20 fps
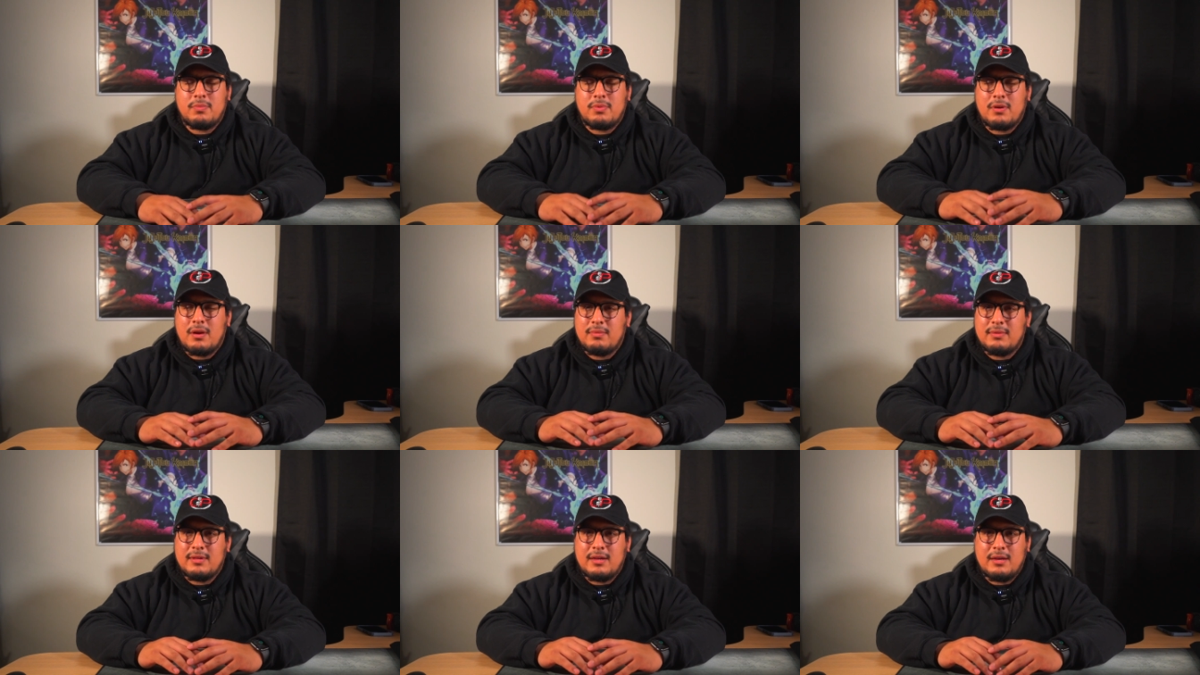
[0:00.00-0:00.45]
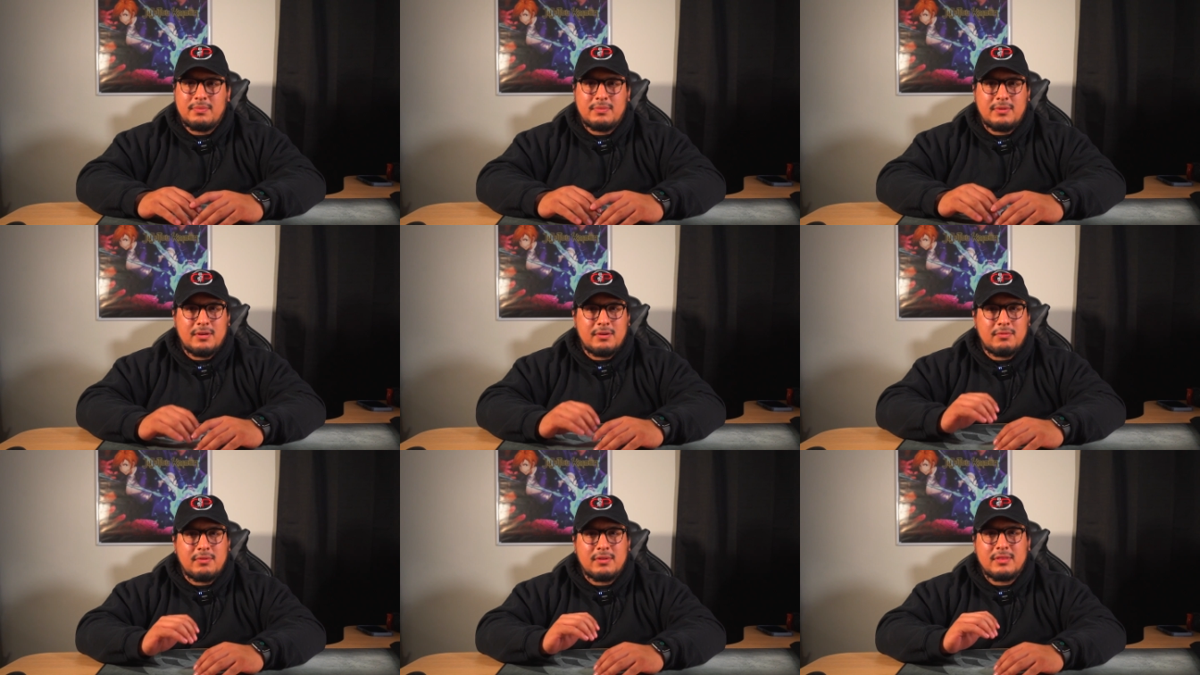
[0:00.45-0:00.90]
probably up
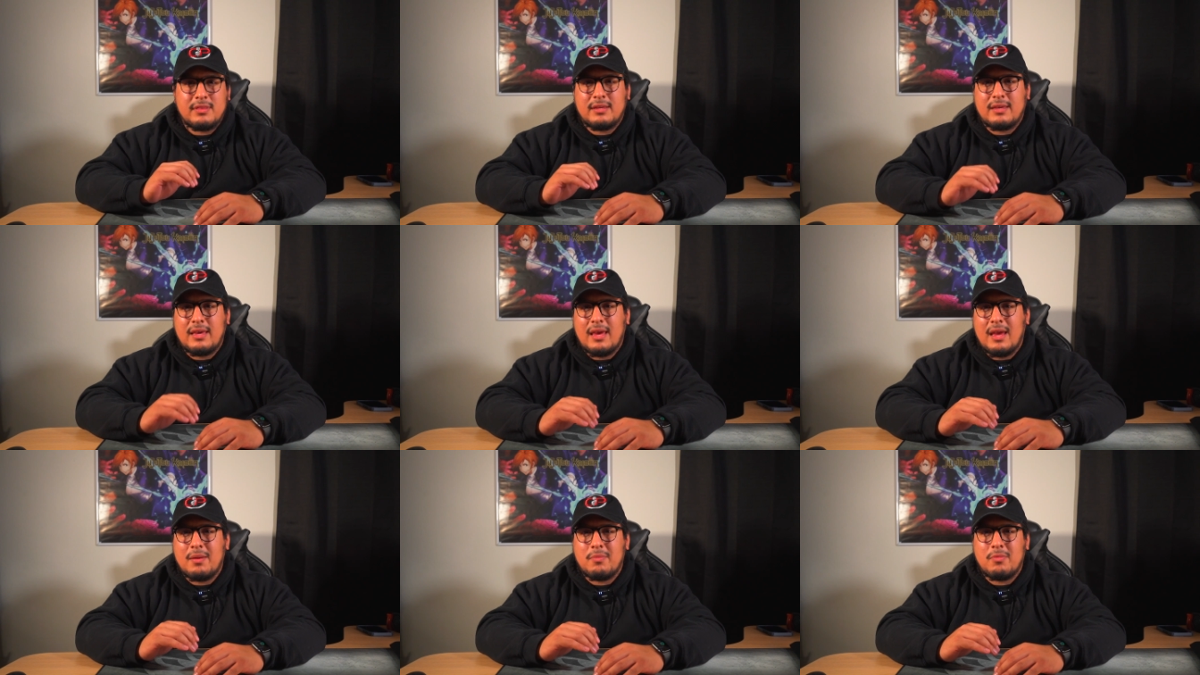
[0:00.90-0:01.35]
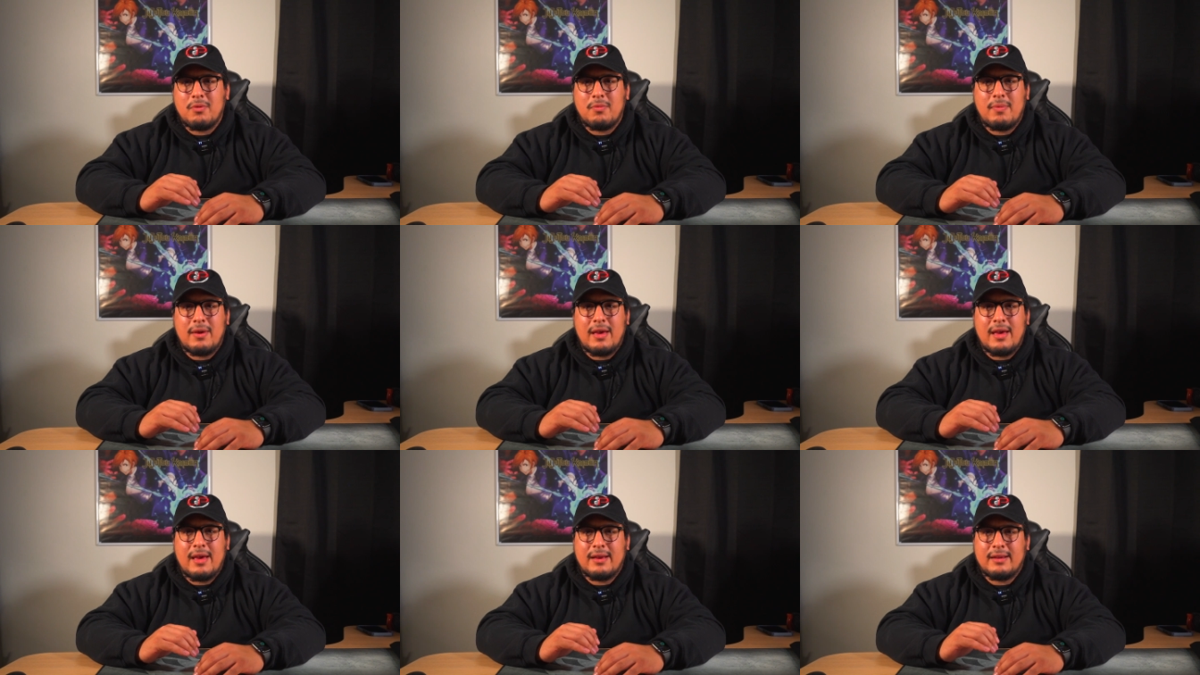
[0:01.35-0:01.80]
there with the camera
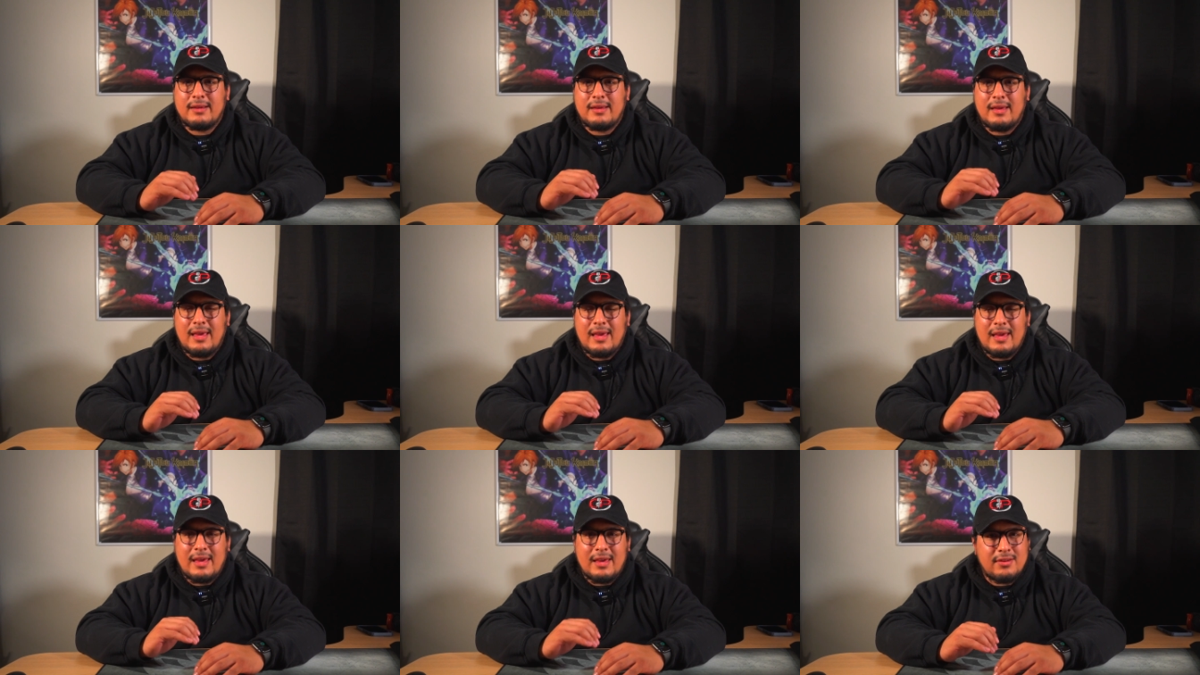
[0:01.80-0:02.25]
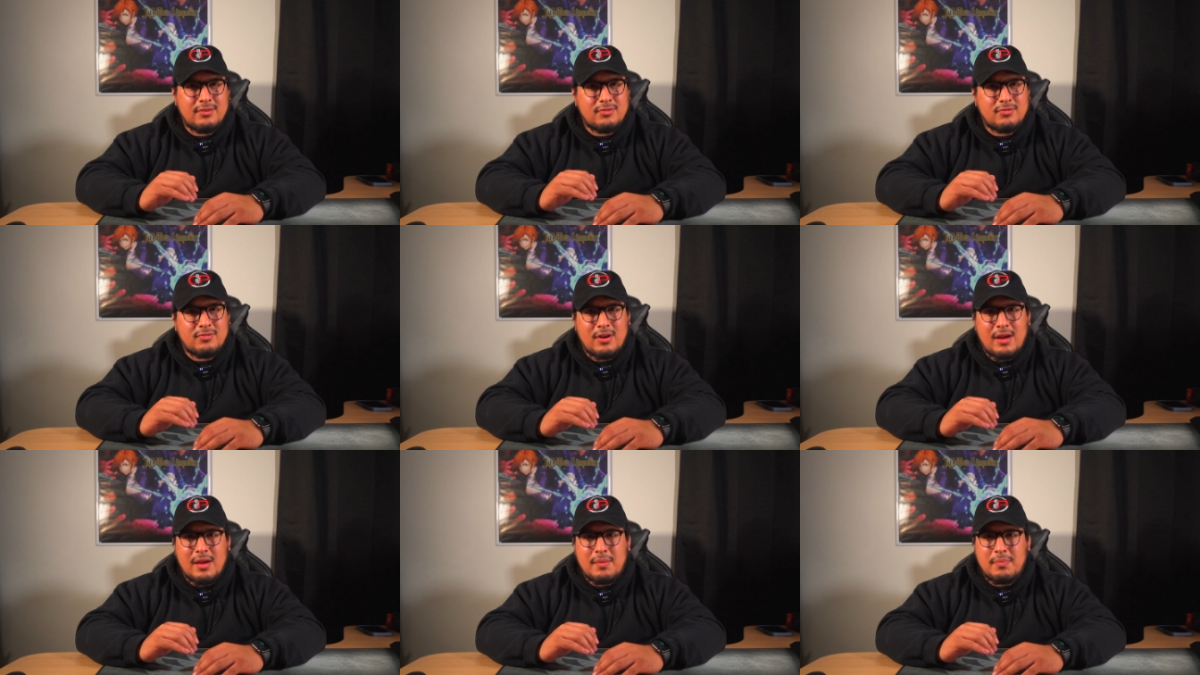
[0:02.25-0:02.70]
bag and
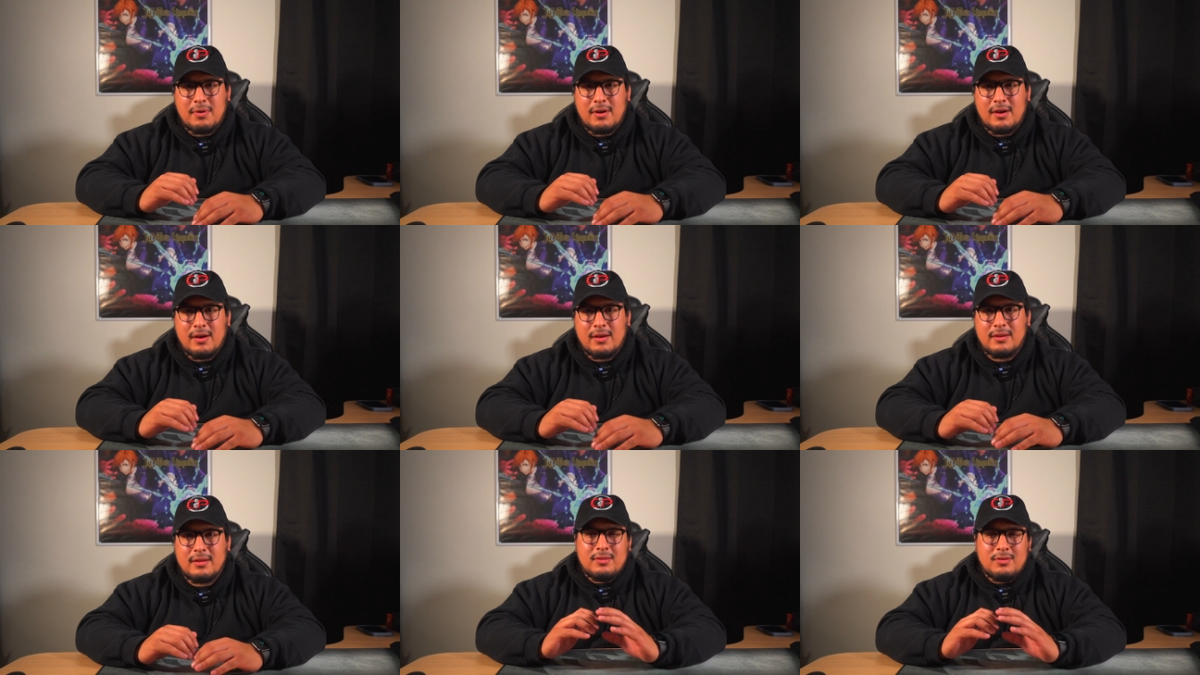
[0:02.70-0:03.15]
tripod.